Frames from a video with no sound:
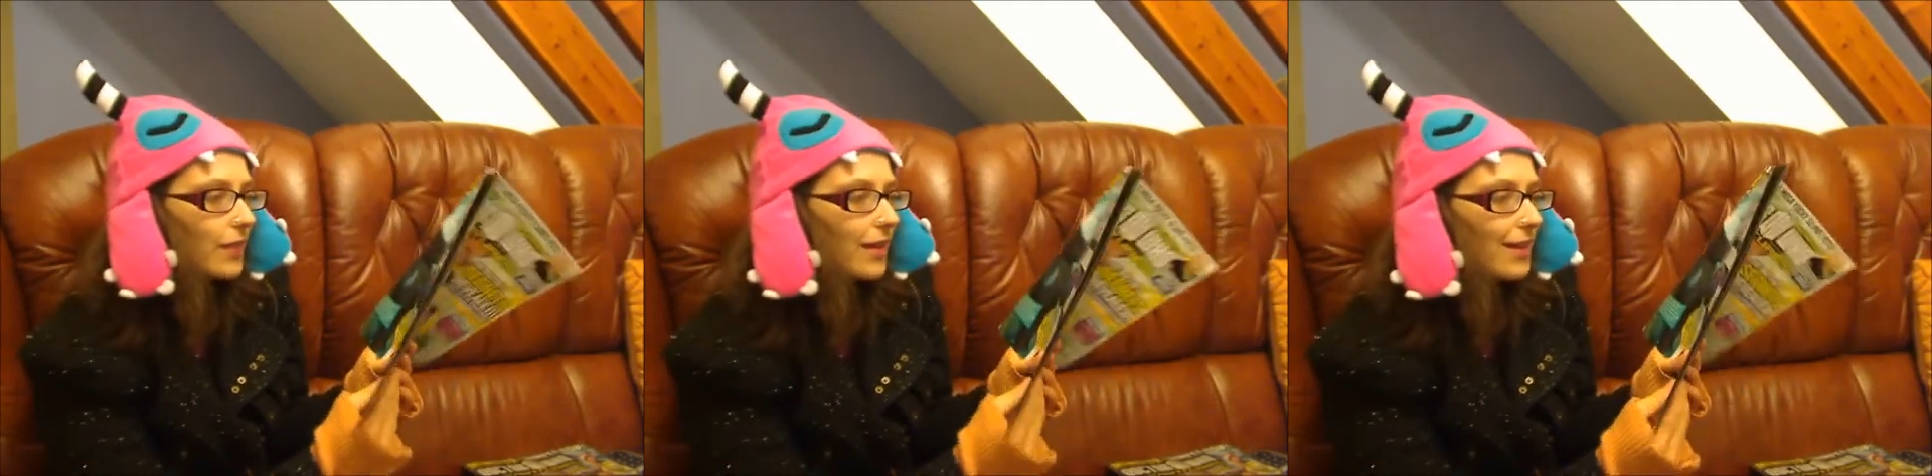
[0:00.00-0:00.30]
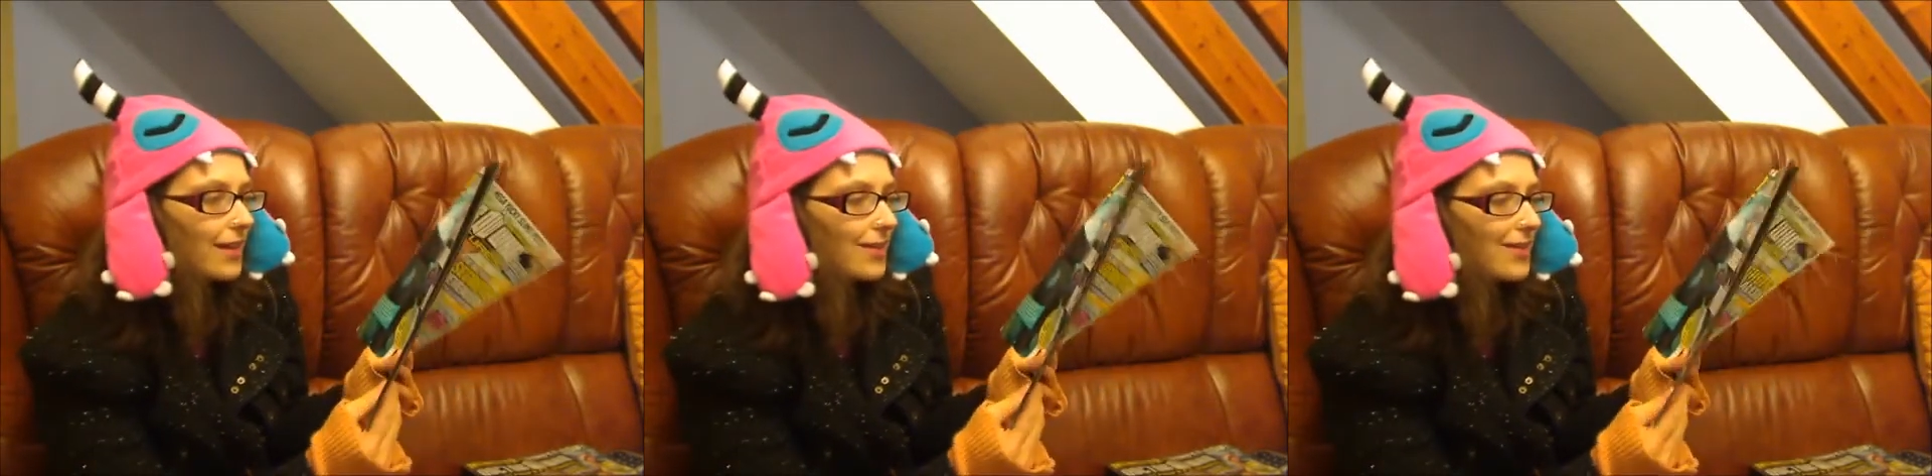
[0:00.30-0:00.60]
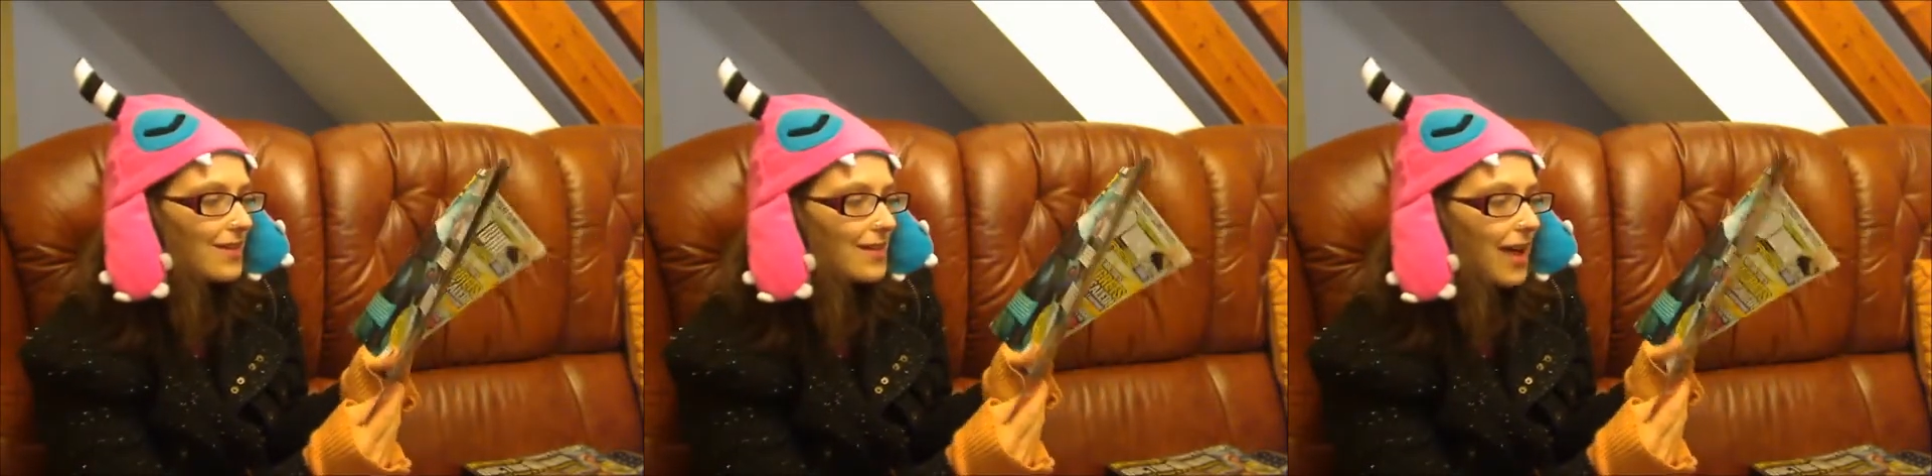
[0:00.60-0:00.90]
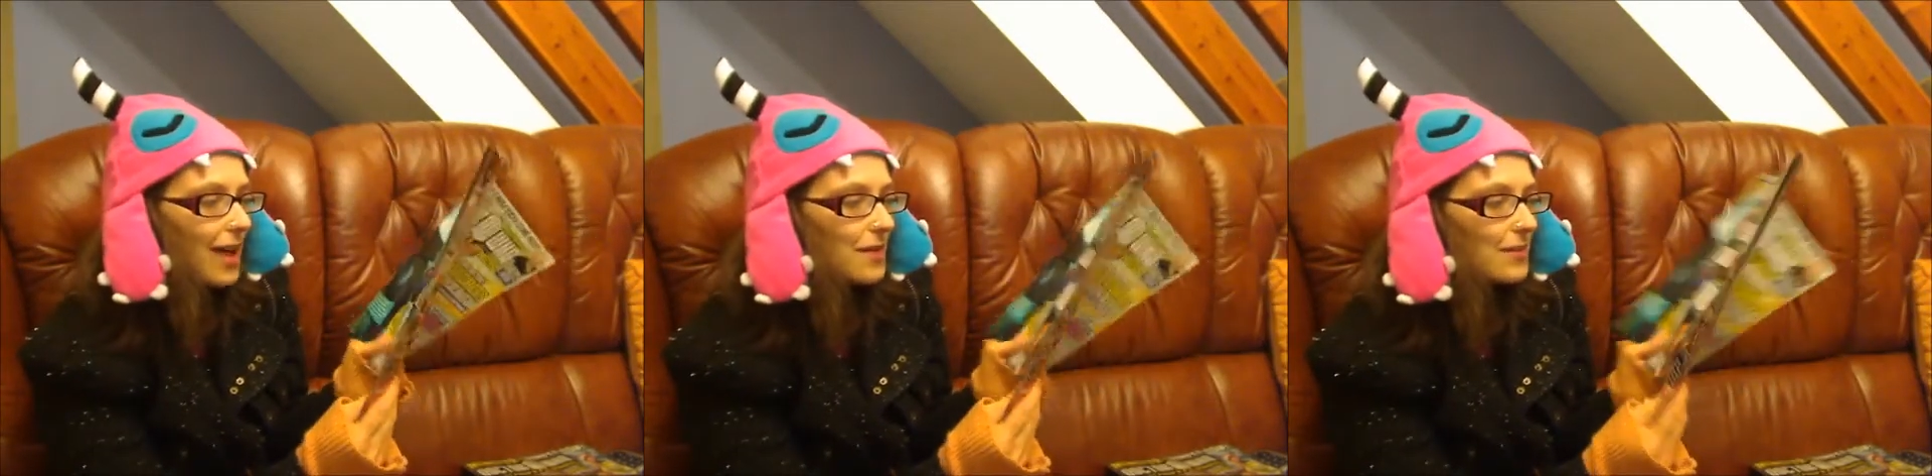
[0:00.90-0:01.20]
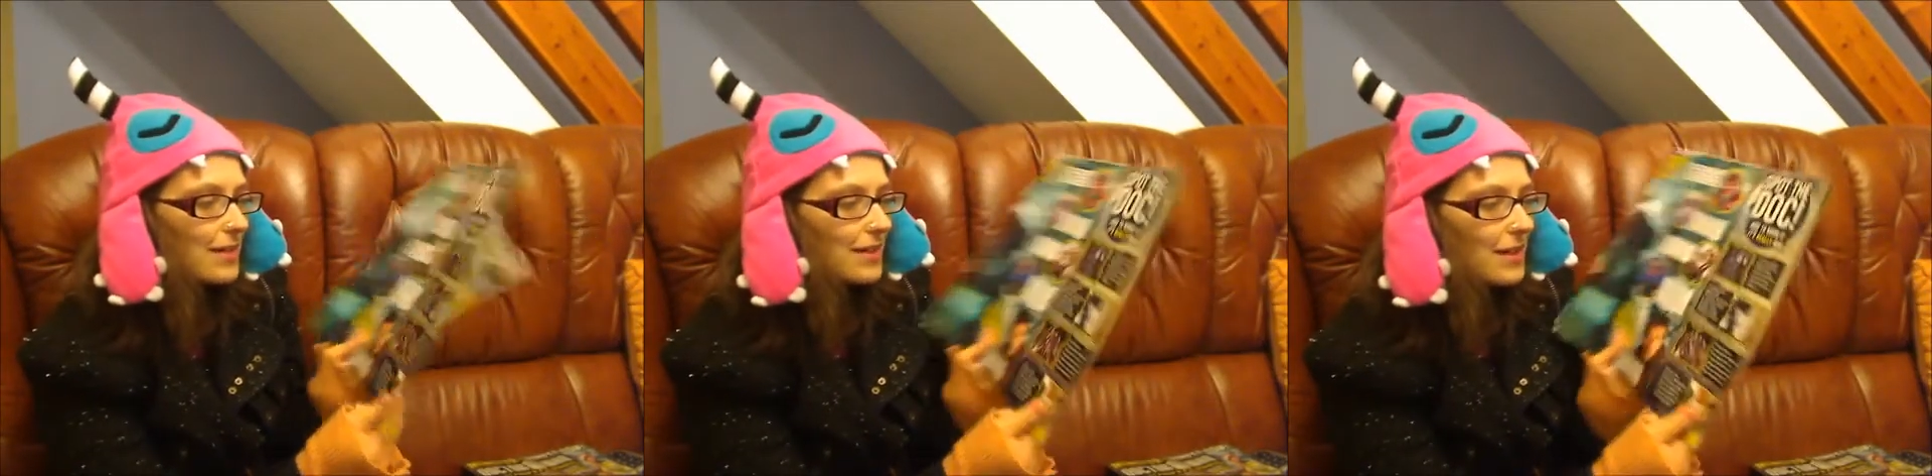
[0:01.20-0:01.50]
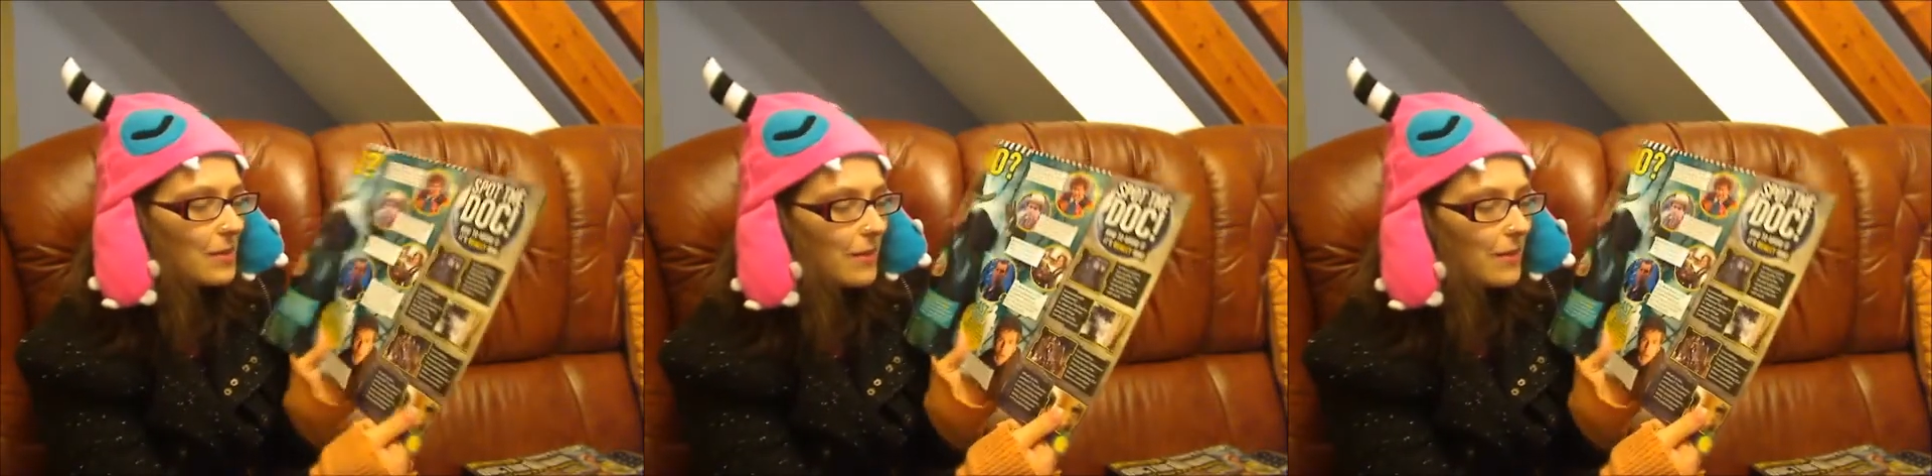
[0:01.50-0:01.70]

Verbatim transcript: And then how to know